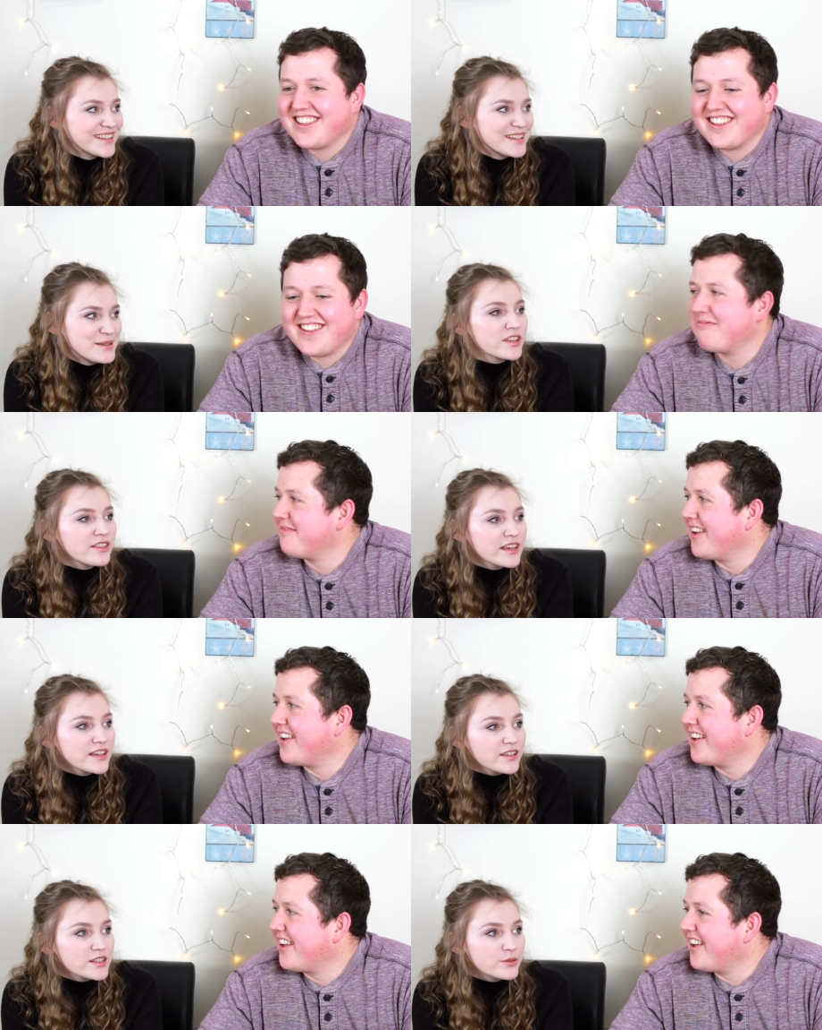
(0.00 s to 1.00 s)
Speaker 1: Because I
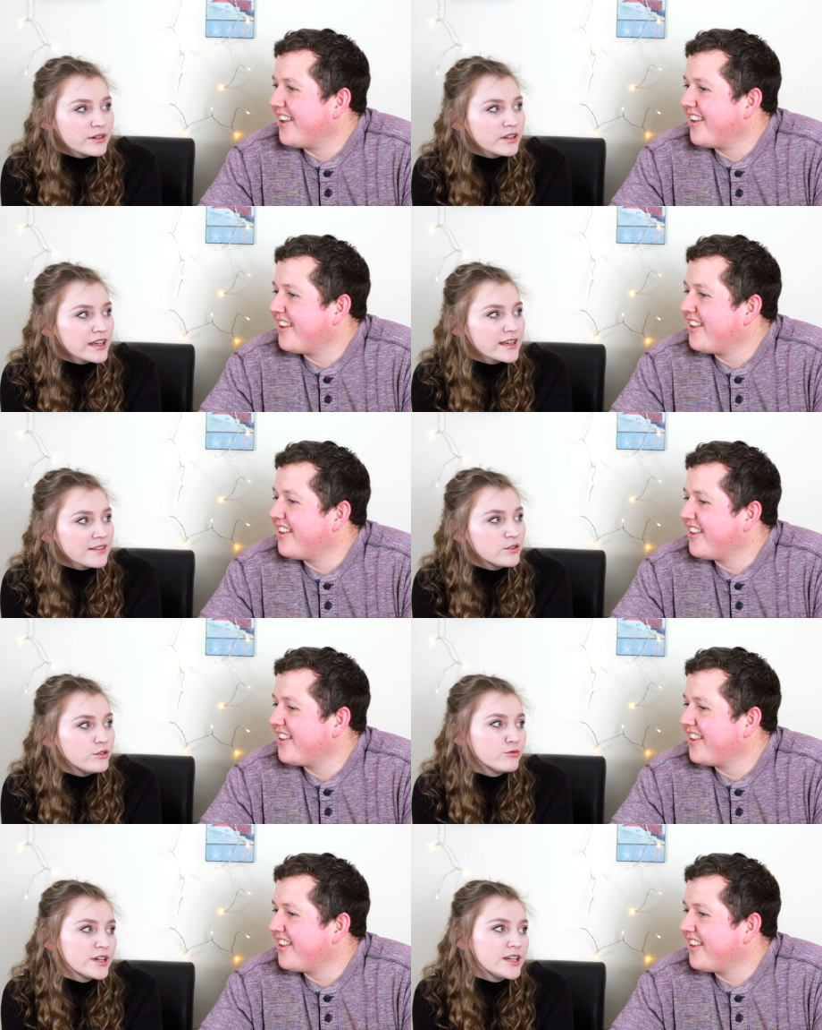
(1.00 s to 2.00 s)
think as well, like if
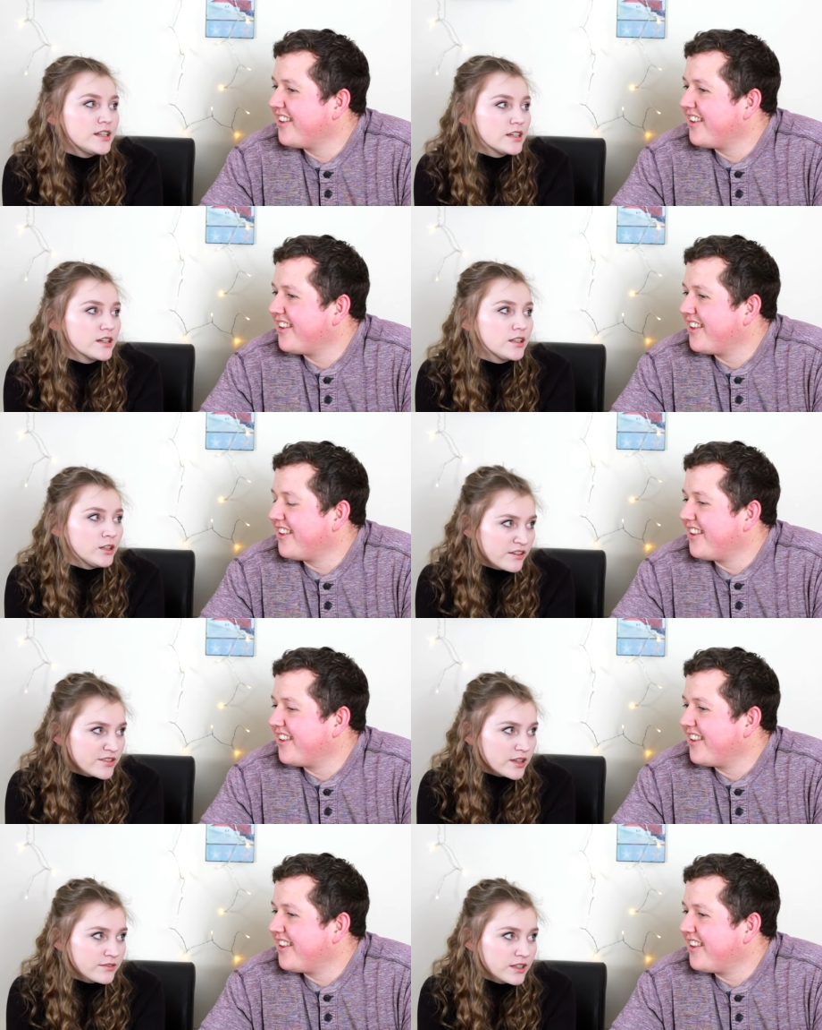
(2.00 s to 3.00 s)
you read a lot of
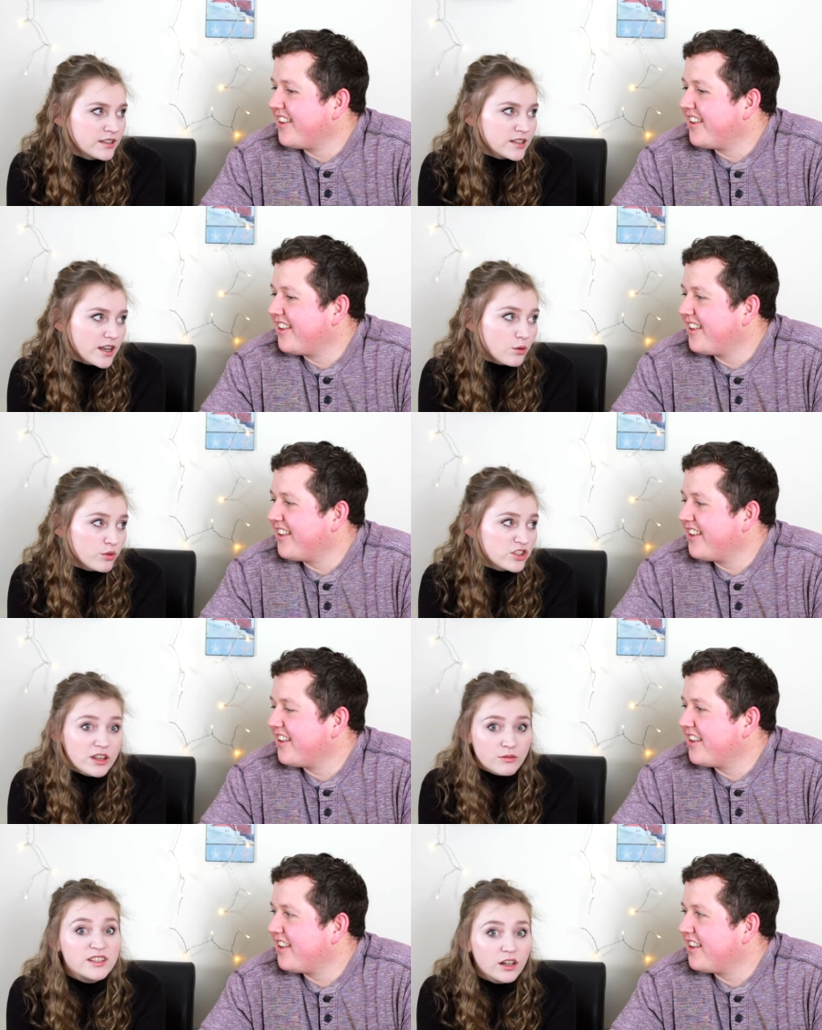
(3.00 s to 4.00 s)
stuff on the internet, which
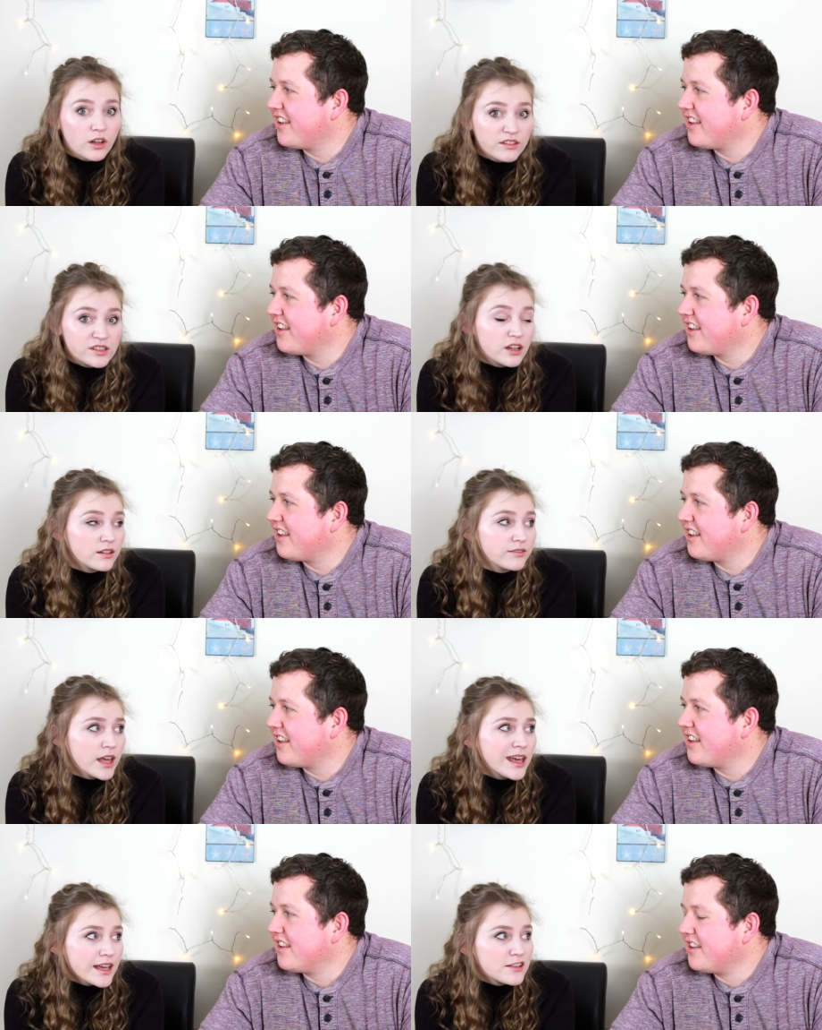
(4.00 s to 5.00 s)
there is a lot of stuff,
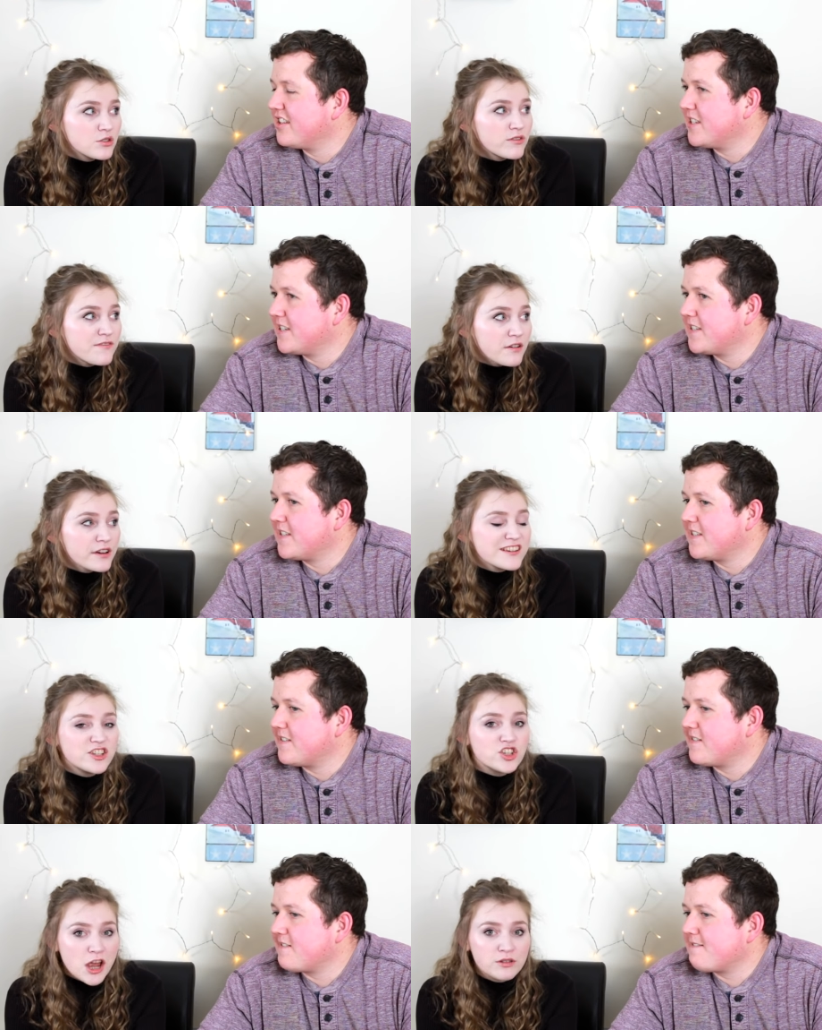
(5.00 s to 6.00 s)
it's all
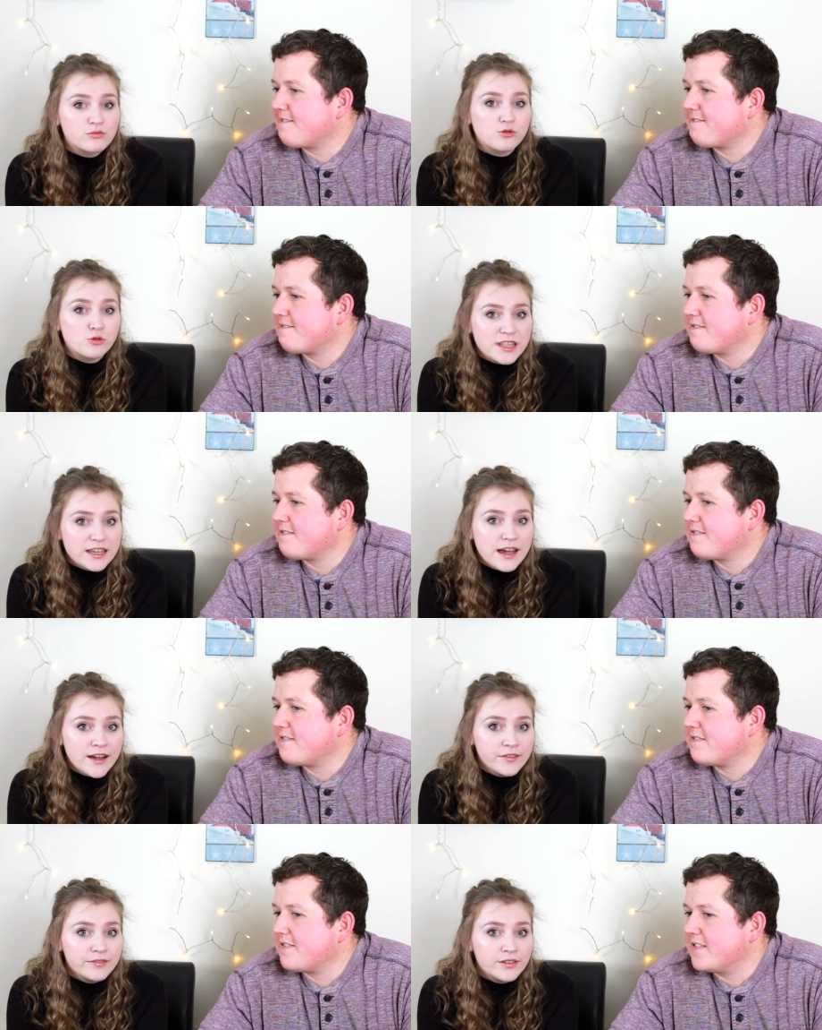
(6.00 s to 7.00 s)
very general CF. Yeah,
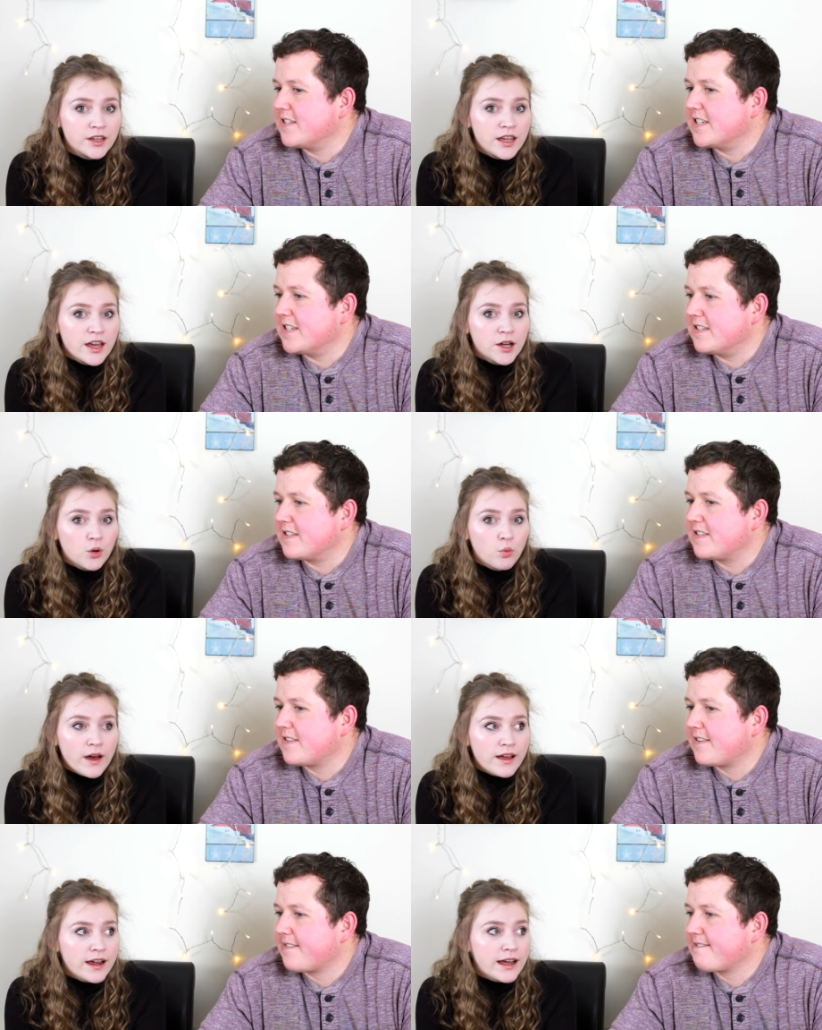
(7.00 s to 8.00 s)
it is.
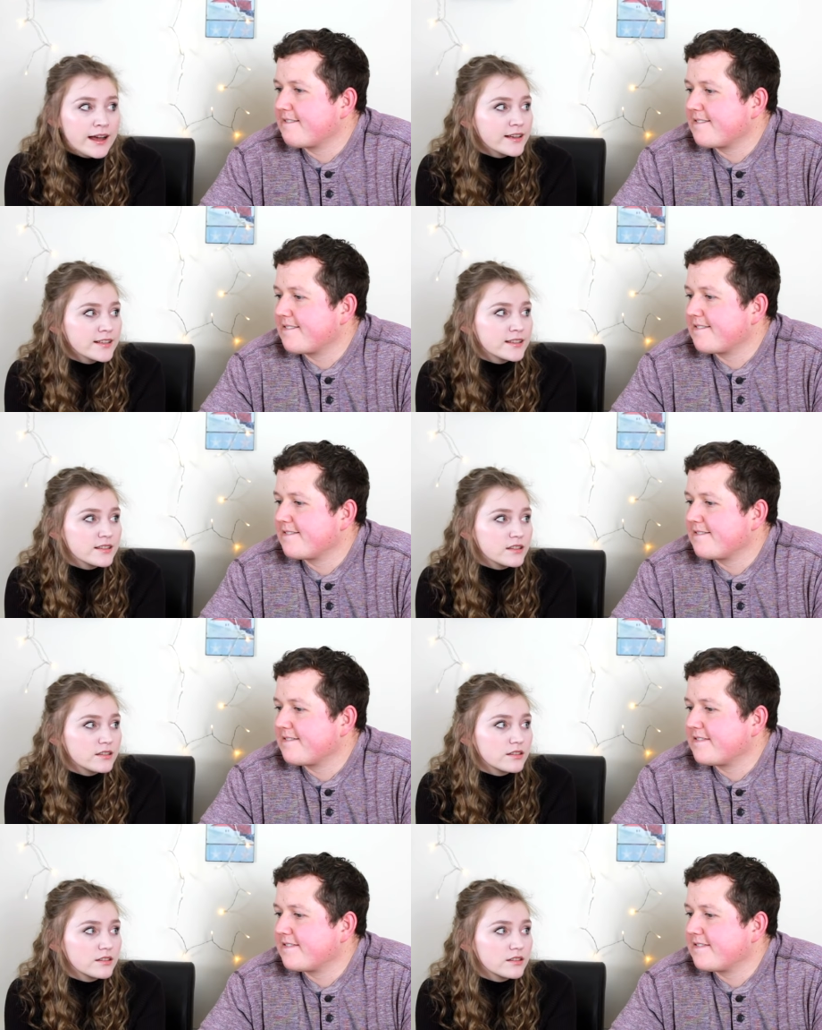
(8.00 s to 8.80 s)
Whereas